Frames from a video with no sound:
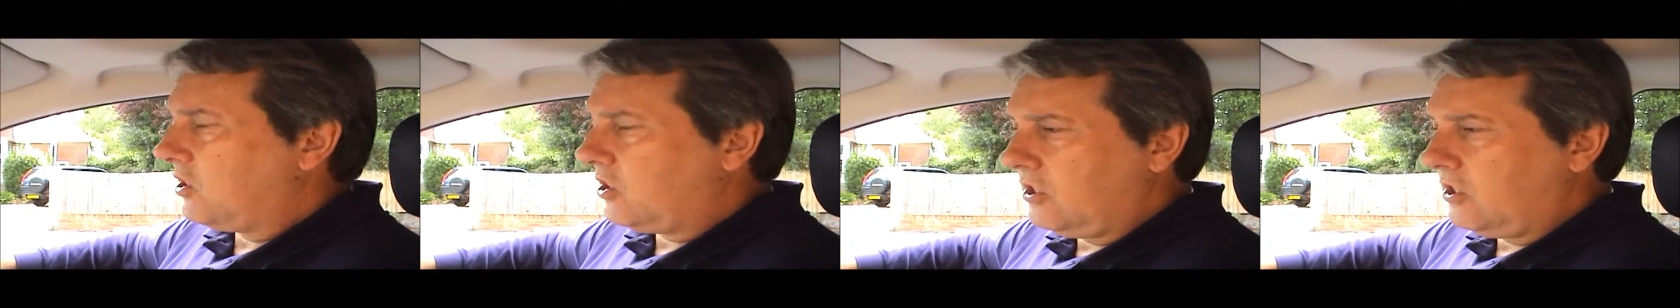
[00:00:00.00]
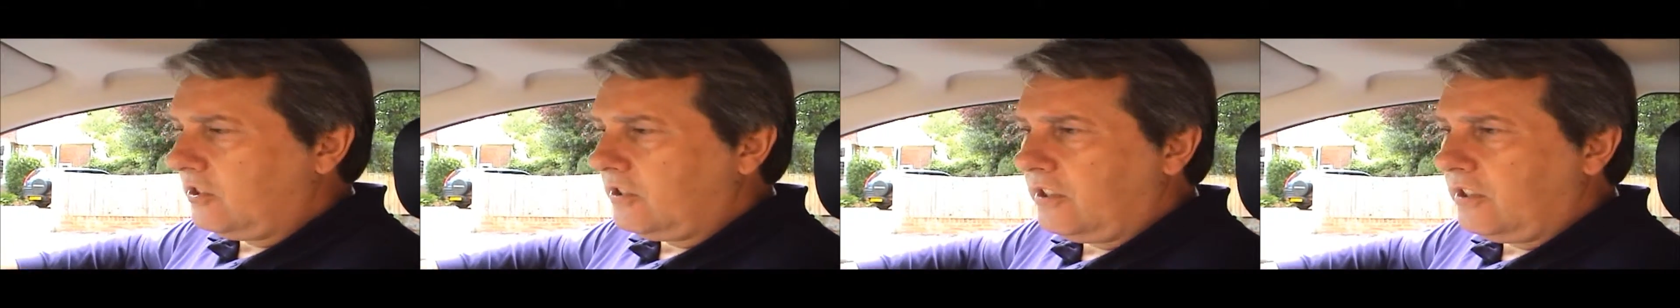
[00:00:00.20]

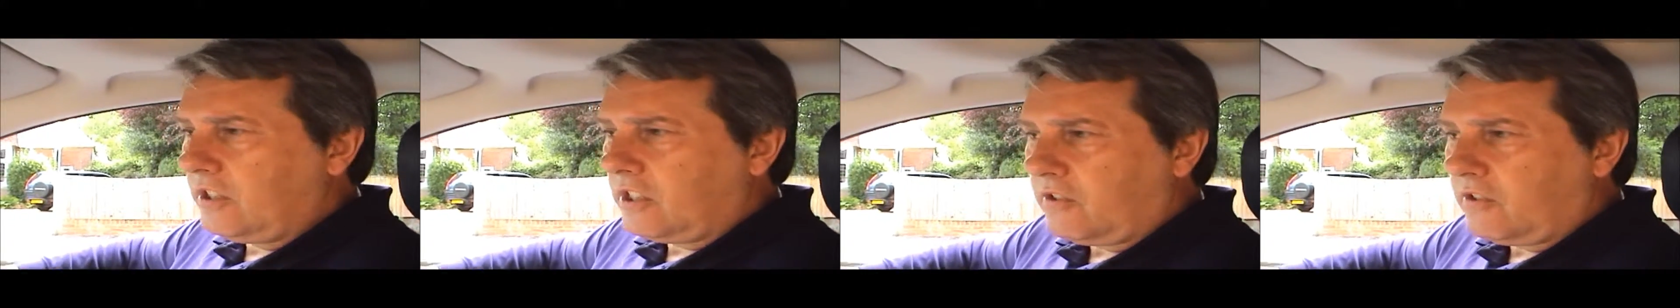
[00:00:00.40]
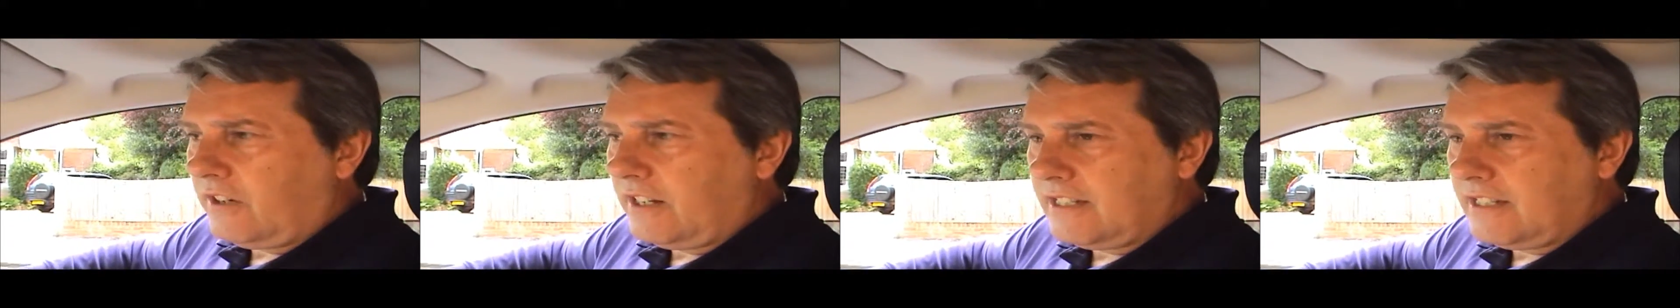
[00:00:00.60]
sure that the
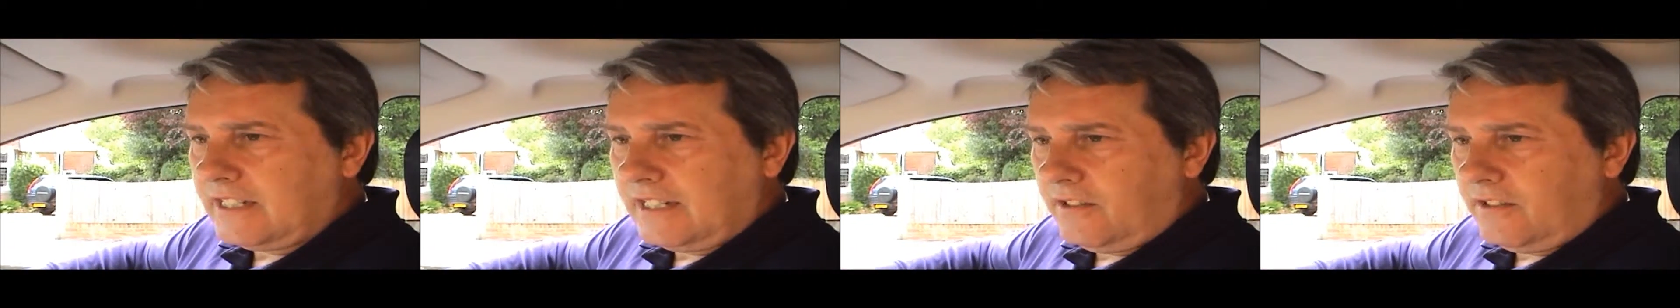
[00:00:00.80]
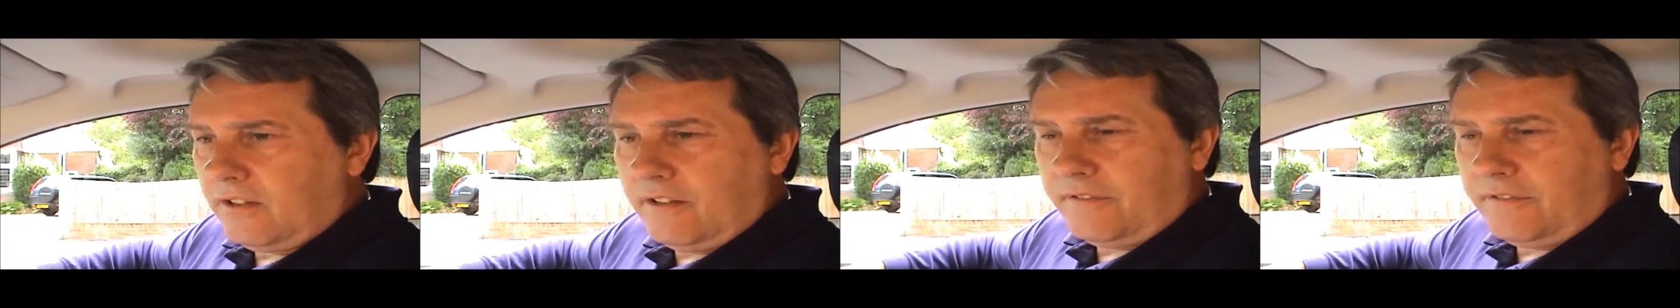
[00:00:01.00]

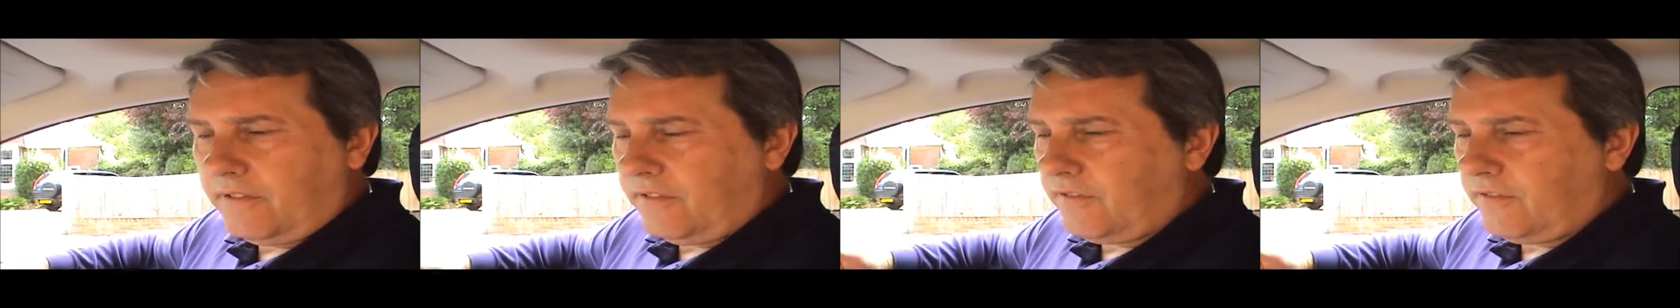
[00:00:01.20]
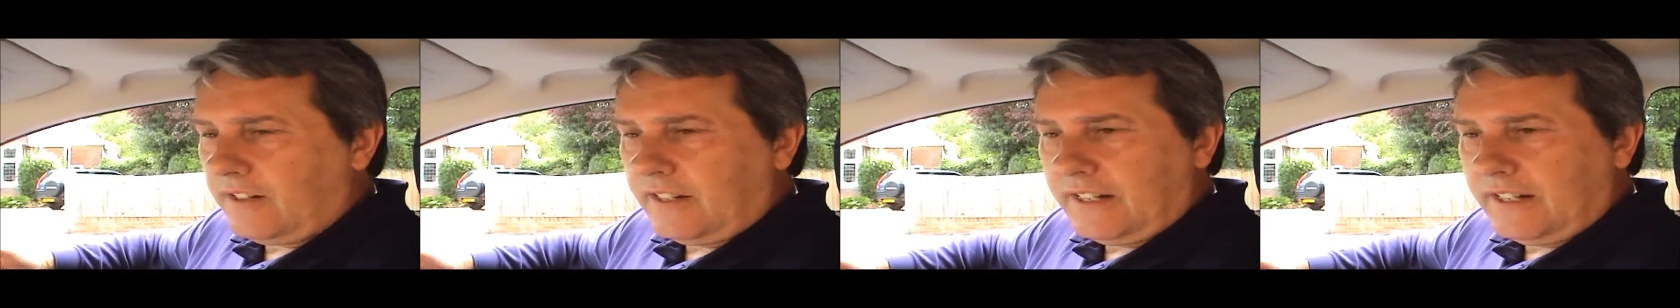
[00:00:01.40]
criteria for
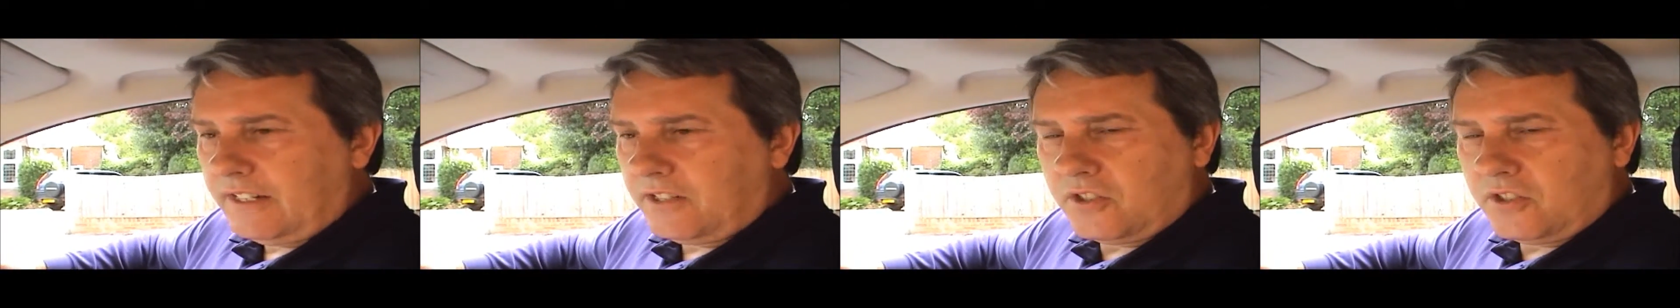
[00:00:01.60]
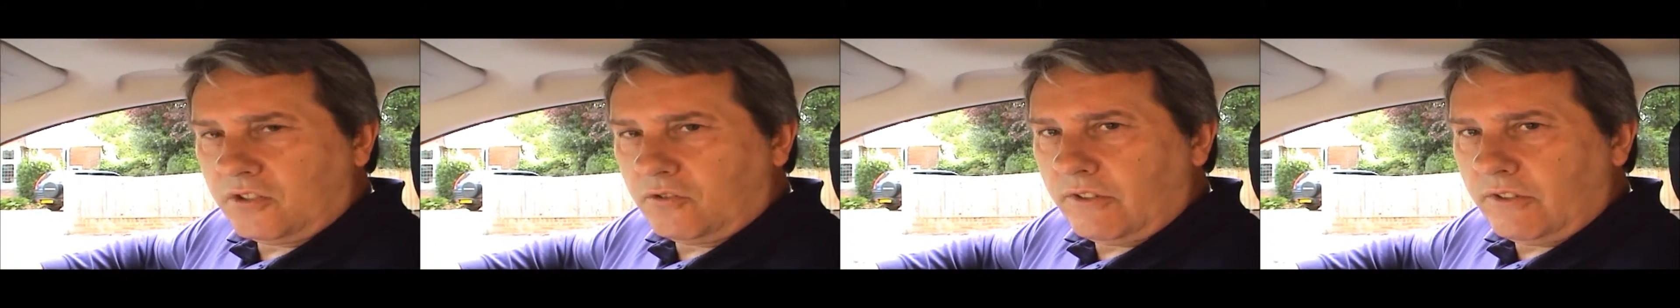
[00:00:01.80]

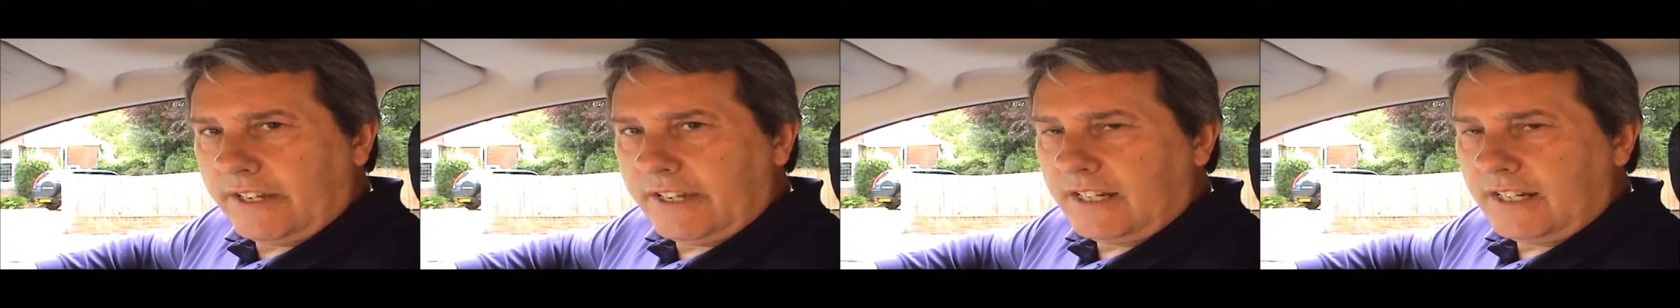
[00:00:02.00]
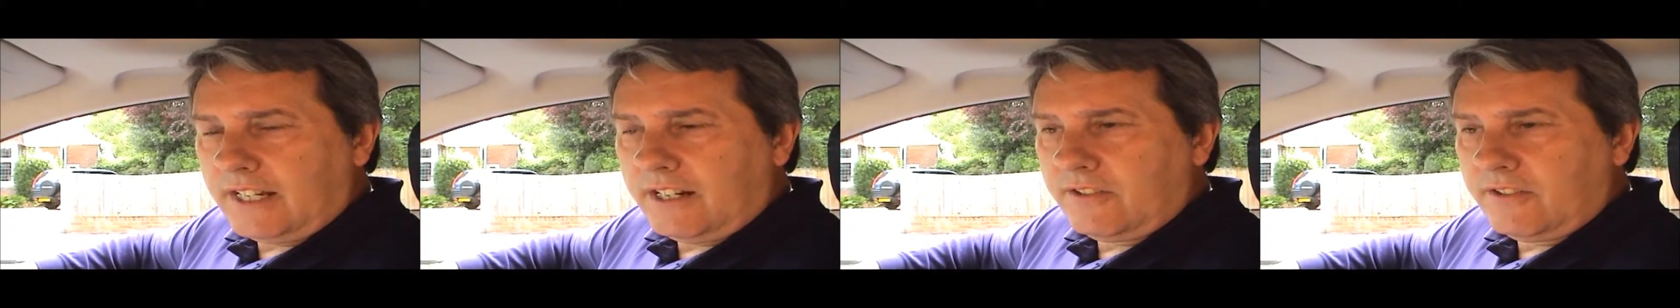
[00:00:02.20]
financial
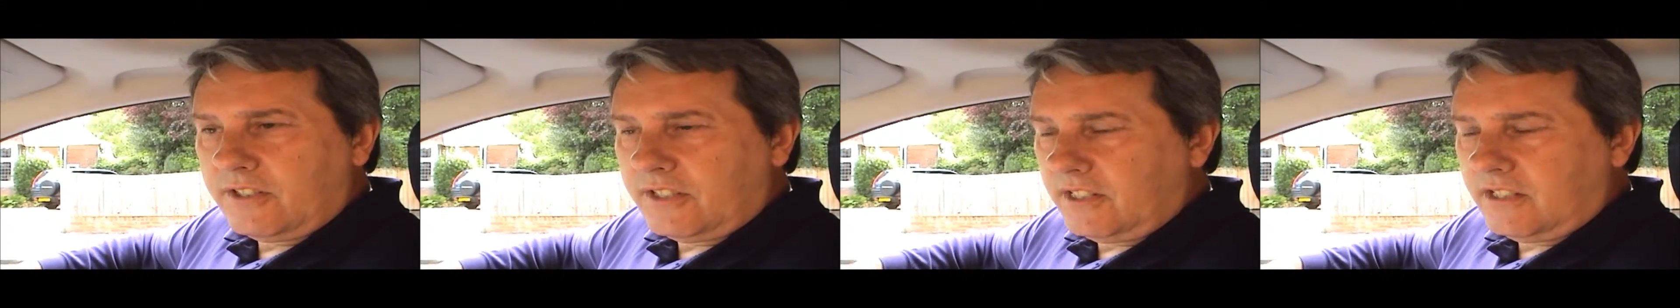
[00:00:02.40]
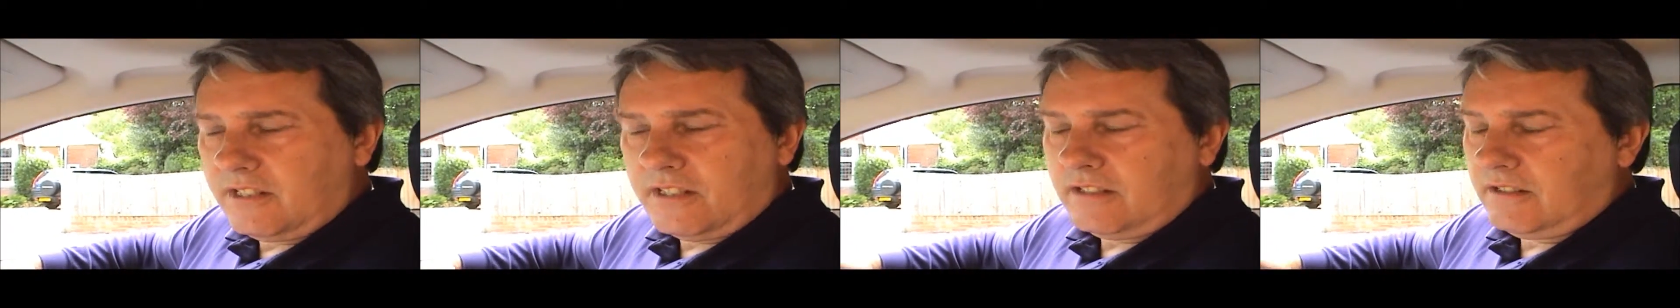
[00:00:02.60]

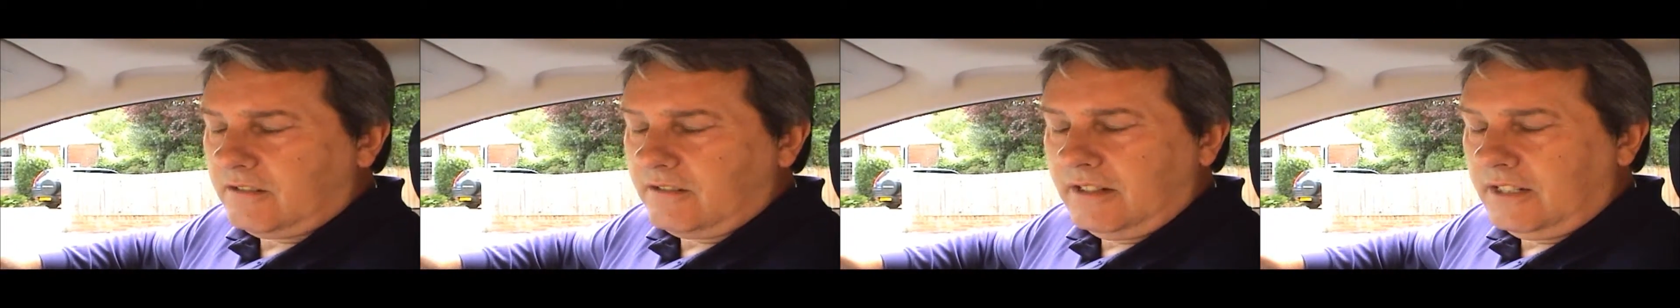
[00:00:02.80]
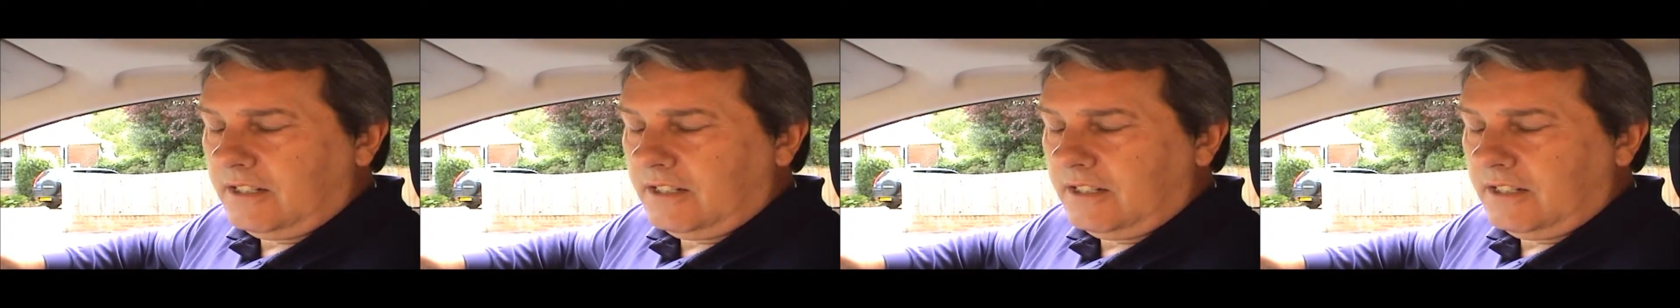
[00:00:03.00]
regularities